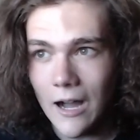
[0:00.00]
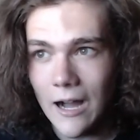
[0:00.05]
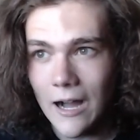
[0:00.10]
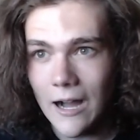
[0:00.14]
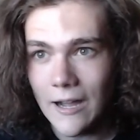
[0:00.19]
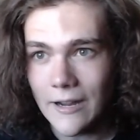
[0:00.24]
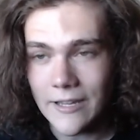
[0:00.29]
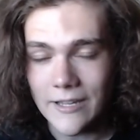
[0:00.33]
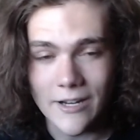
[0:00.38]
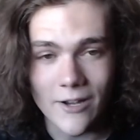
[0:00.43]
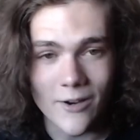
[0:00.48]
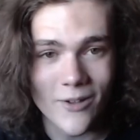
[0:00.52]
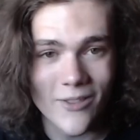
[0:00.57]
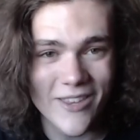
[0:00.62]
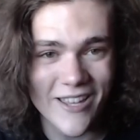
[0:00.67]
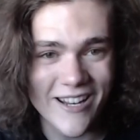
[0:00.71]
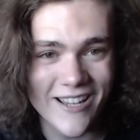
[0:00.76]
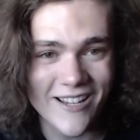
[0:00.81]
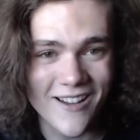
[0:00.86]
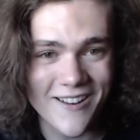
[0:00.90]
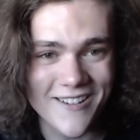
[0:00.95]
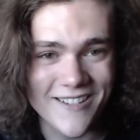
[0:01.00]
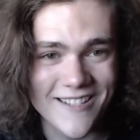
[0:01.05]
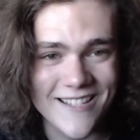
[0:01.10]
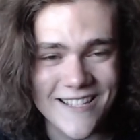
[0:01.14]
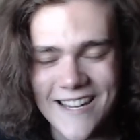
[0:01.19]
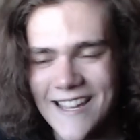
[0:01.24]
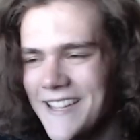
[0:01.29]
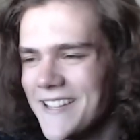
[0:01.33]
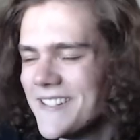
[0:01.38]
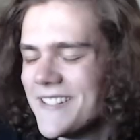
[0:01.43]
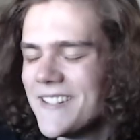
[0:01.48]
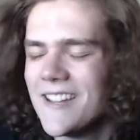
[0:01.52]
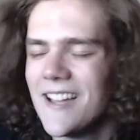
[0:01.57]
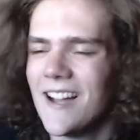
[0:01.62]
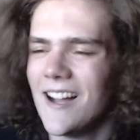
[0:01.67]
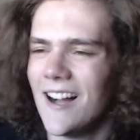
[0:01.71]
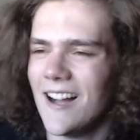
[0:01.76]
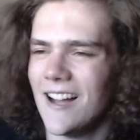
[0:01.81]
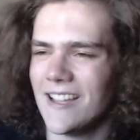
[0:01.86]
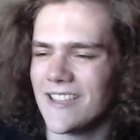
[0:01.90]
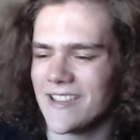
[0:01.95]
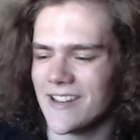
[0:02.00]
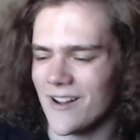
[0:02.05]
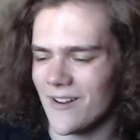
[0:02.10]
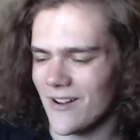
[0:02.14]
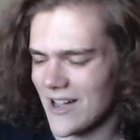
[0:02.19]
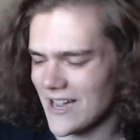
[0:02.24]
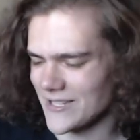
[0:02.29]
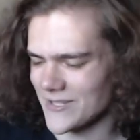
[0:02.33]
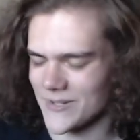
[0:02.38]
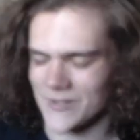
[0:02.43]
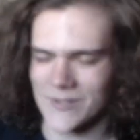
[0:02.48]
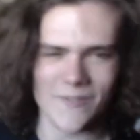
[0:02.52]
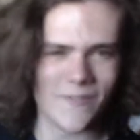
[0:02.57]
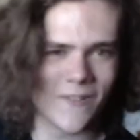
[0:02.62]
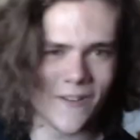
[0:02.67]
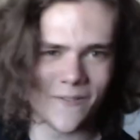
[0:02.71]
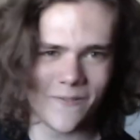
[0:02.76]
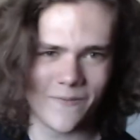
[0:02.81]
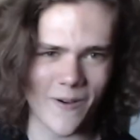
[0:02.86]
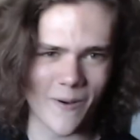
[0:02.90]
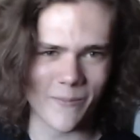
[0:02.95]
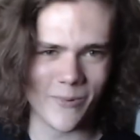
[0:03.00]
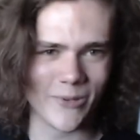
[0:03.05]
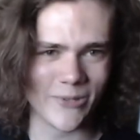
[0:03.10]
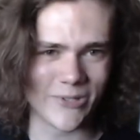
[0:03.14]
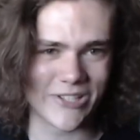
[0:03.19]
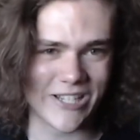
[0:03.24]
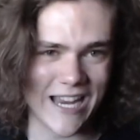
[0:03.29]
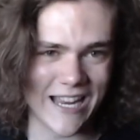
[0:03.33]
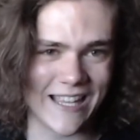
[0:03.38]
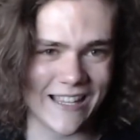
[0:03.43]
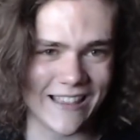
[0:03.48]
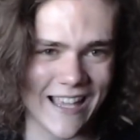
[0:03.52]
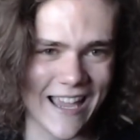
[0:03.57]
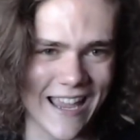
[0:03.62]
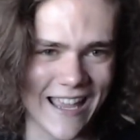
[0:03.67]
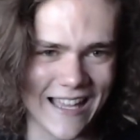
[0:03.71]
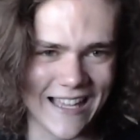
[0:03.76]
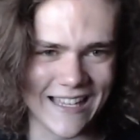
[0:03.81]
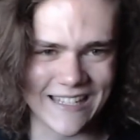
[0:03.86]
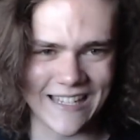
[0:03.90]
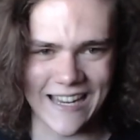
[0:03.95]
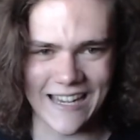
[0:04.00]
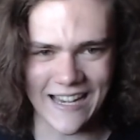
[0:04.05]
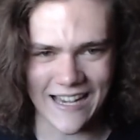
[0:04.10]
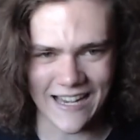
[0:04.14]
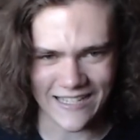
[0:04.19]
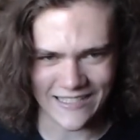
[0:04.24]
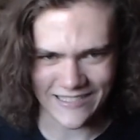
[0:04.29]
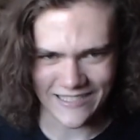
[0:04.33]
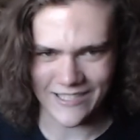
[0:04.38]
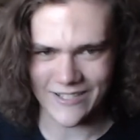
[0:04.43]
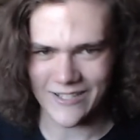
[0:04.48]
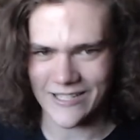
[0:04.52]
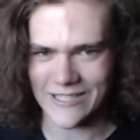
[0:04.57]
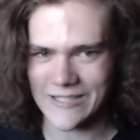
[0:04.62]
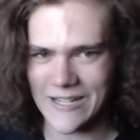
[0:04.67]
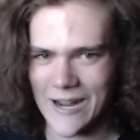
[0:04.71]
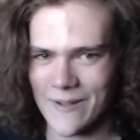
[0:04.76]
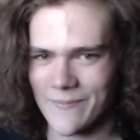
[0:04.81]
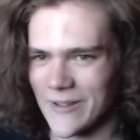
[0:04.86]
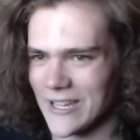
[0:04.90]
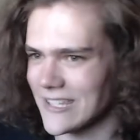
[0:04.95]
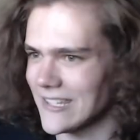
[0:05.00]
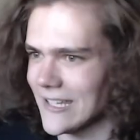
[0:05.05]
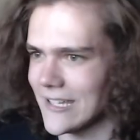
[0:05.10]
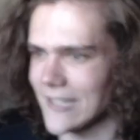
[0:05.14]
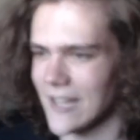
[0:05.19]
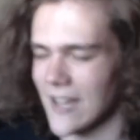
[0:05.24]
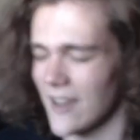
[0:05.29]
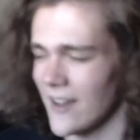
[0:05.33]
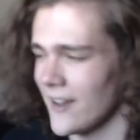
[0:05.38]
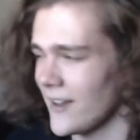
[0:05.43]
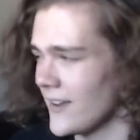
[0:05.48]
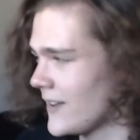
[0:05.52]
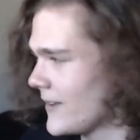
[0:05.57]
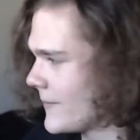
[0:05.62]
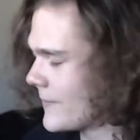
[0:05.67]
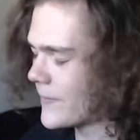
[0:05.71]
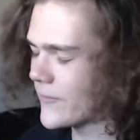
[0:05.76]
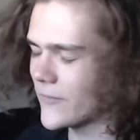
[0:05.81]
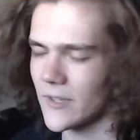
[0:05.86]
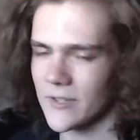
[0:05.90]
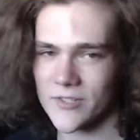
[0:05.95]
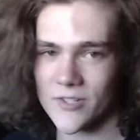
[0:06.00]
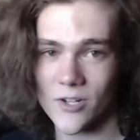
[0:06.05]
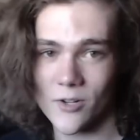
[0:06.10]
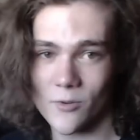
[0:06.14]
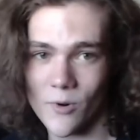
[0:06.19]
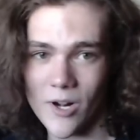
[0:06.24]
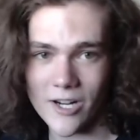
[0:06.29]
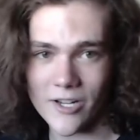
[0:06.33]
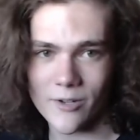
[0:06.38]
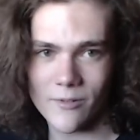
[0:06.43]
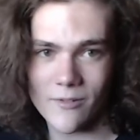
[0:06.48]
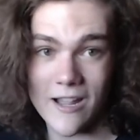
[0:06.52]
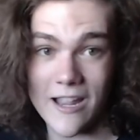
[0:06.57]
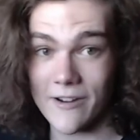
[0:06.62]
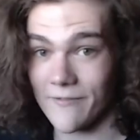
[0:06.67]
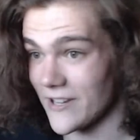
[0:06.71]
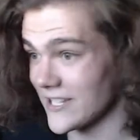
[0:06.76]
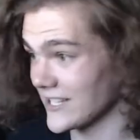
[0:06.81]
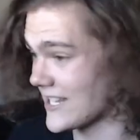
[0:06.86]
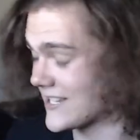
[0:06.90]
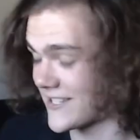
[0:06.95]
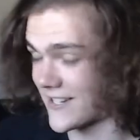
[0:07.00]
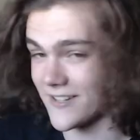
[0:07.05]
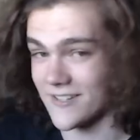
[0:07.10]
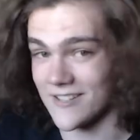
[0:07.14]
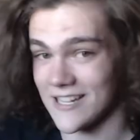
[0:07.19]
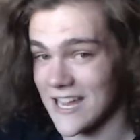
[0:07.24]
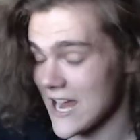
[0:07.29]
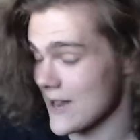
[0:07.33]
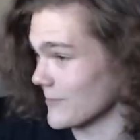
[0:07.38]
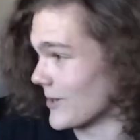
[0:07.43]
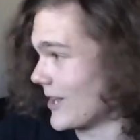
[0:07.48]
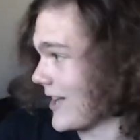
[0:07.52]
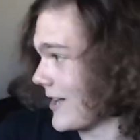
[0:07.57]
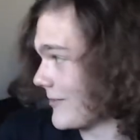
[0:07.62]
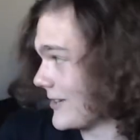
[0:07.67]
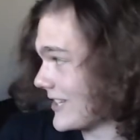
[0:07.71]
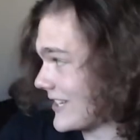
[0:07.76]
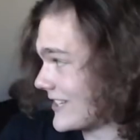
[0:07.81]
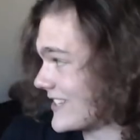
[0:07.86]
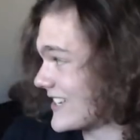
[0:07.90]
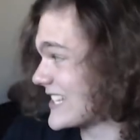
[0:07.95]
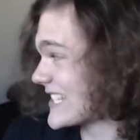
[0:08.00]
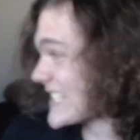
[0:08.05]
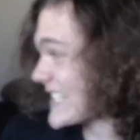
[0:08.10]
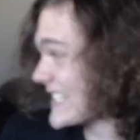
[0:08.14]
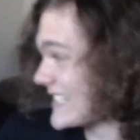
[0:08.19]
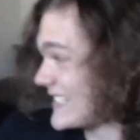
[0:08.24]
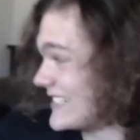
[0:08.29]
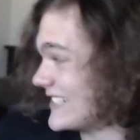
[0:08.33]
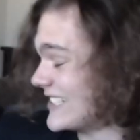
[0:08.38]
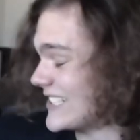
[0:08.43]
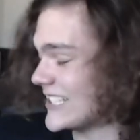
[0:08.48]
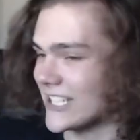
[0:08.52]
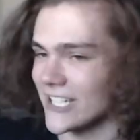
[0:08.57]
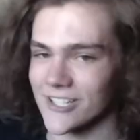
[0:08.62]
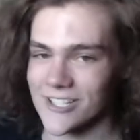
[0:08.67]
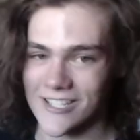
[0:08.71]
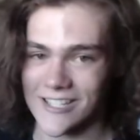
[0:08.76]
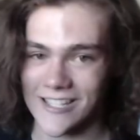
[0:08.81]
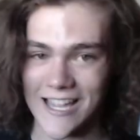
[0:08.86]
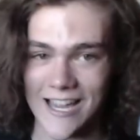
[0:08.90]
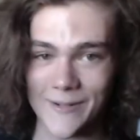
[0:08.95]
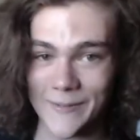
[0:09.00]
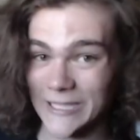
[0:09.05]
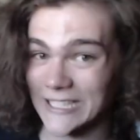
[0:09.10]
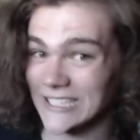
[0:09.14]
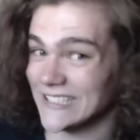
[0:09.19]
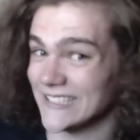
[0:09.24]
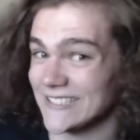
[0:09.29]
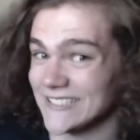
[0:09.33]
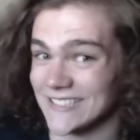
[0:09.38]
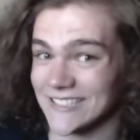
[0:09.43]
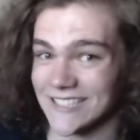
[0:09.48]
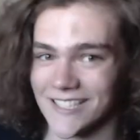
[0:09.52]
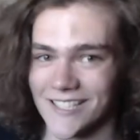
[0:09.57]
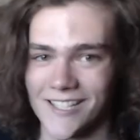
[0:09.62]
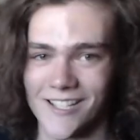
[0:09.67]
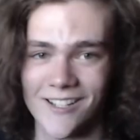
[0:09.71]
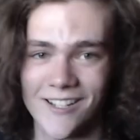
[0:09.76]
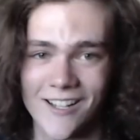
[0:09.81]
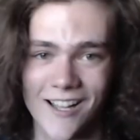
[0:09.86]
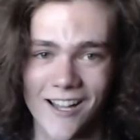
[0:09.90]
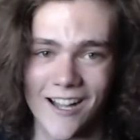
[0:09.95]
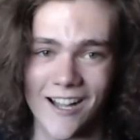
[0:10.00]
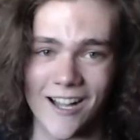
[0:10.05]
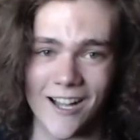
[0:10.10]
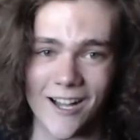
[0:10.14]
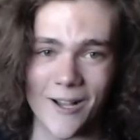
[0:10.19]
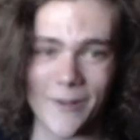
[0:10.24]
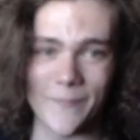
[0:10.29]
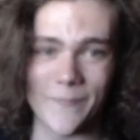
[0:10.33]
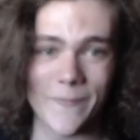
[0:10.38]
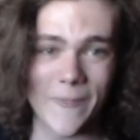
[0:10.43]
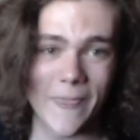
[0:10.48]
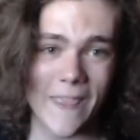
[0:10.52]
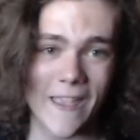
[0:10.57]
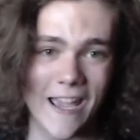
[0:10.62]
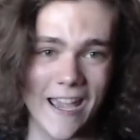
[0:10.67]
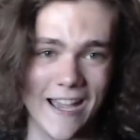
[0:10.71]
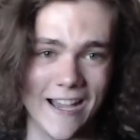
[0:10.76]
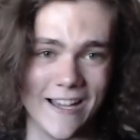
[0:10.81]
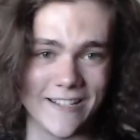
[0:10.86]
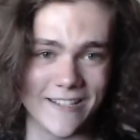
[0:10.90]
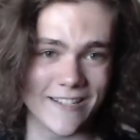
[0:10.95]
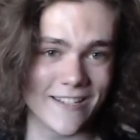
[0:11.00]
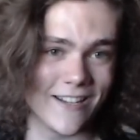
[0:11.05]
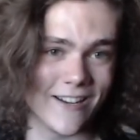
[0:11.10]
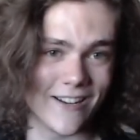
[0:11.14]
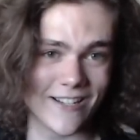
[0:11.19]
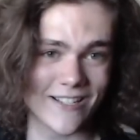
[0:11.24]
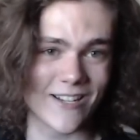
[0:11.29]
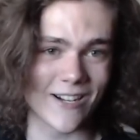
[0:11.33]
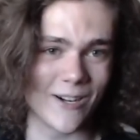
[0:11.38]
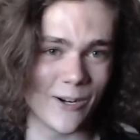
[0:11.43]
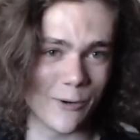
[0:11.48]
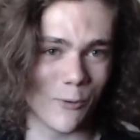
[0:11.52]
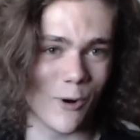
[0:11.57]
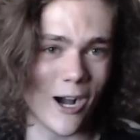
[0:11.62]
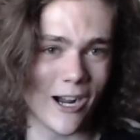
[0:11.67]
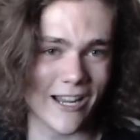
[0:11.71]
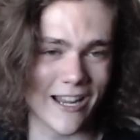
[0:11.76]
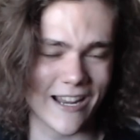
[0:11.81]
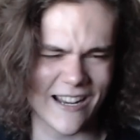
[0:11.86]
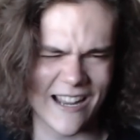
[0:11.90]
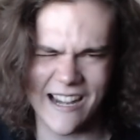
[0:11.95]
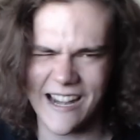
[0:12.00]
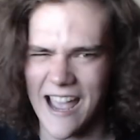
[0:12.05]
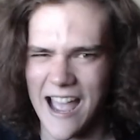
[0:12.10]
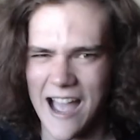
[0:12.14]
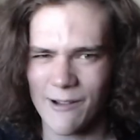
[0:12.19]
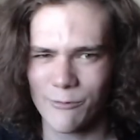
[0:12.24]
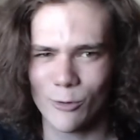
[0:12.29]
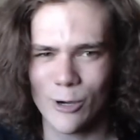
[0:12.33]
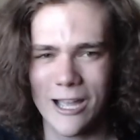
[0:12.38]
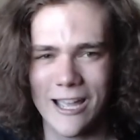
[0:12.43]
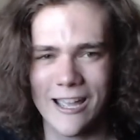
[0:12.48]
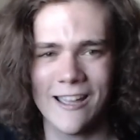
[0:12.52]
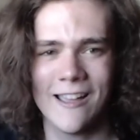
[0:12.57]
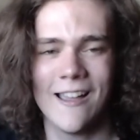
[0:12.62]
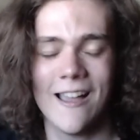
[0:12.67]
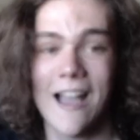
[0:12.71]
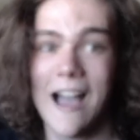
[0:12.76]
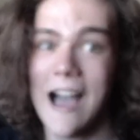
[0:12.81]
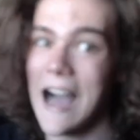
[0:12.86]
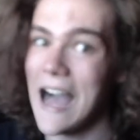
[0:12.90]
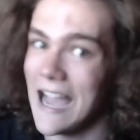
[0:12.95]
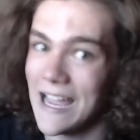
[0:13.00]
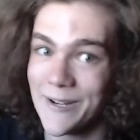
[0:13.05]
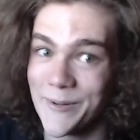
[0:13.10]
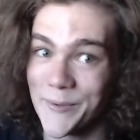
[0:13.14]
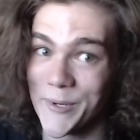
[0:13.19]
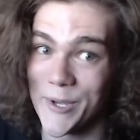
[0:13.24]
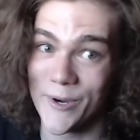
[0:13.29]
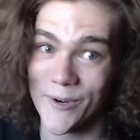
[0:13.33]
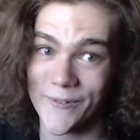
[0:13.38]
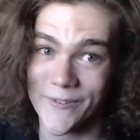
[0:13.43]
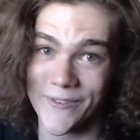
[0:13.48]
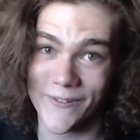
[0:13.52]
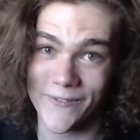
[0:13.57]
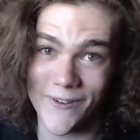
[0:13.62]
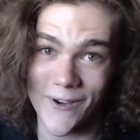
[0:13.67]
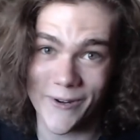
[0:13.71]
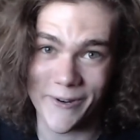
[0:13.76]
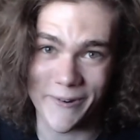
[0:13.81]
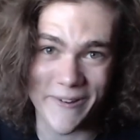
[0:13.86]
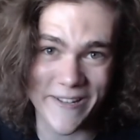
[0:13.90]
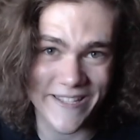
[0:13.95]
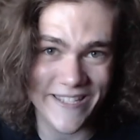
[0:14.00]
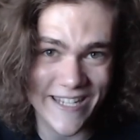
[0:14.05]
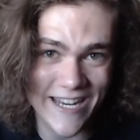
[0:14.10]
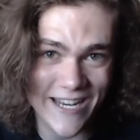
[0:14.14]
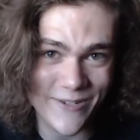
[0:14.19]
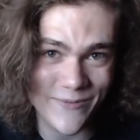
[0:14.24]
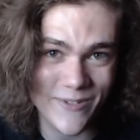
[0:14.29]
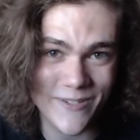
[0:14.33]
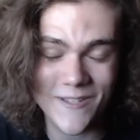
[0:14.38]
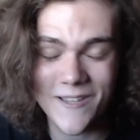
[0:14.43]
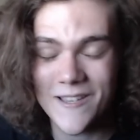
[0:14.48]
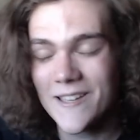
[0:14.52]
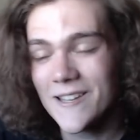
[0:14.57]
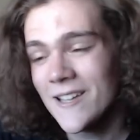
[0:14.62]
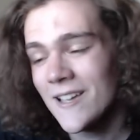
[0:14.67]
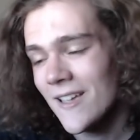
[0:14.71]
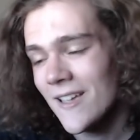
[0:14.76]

you know, then I got on stage, you know, I sort of fumbled, shaking the hand, I grabbed my thing, I started walking away, I realized there was a camera, I went like this, you know, to the camera, you know, and, you know, I started walking kind of halfway. I don't know if the photo on stage was good,